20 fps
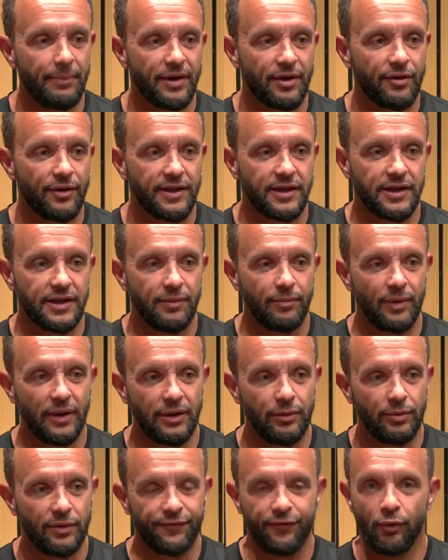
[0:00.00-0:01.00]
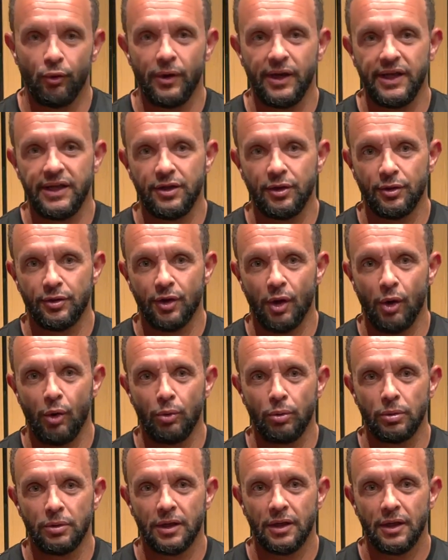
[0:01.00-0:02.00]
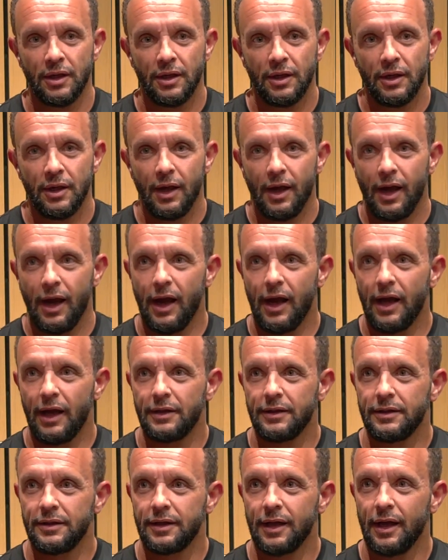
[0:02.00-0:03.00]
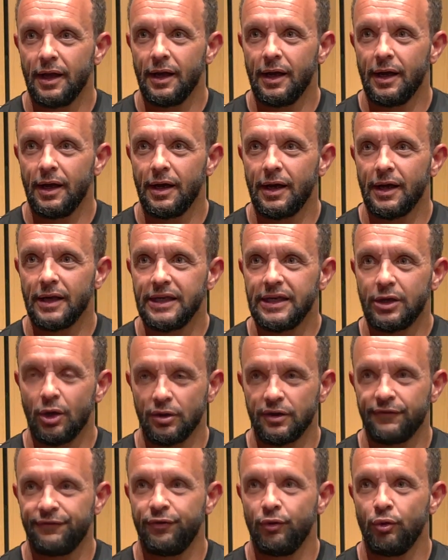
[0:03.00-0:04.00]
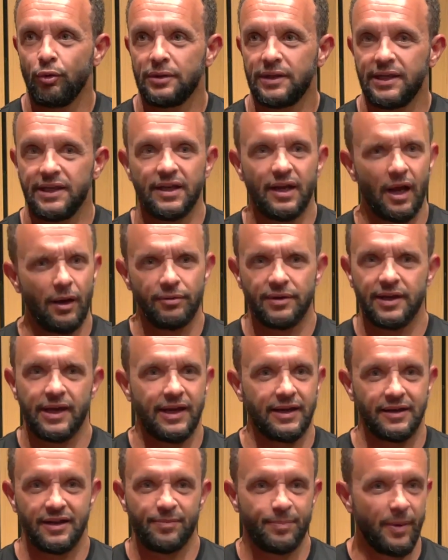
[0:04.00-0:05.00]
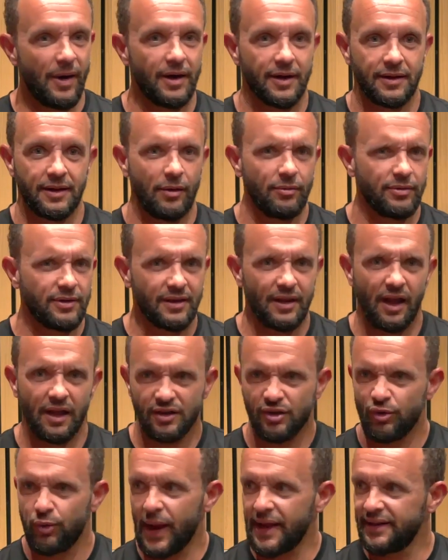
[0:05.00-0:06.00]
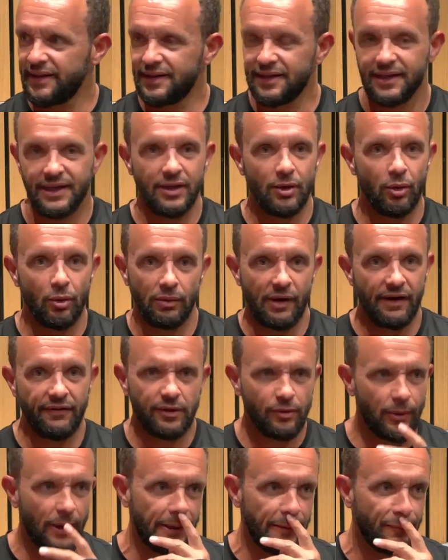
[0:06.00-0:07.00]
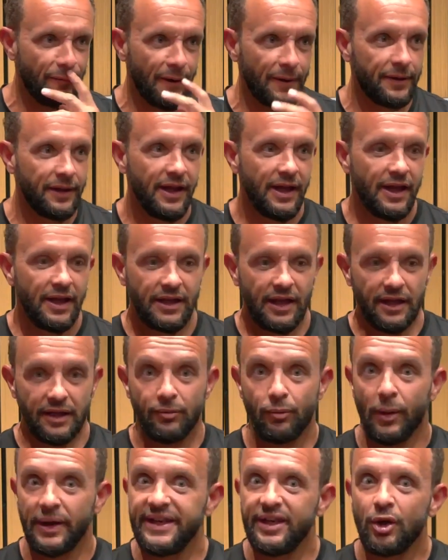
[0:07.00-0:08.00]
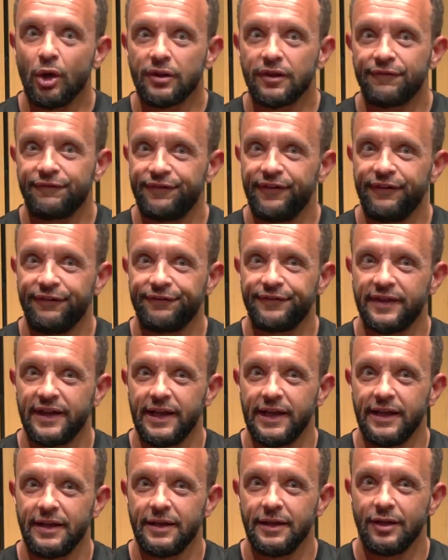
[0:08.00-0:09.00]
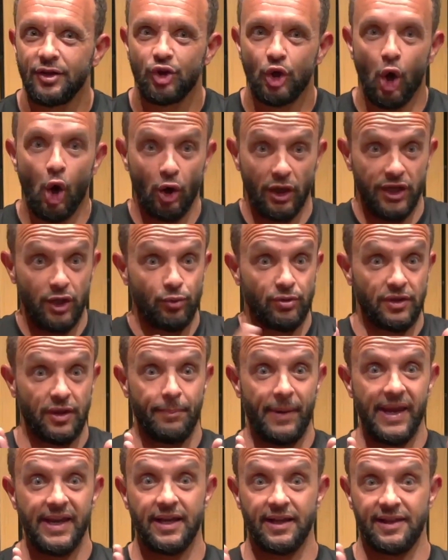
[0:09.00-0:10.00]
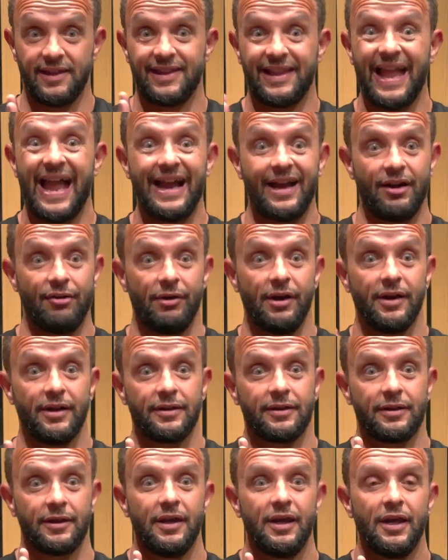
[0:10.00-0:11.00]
Christian when he was 14 years old, and he got to 14, I was kicking his butt because I was like 20 or whatever, 21. Then when he got to 15, Jock used to make us stagger us. Yeah.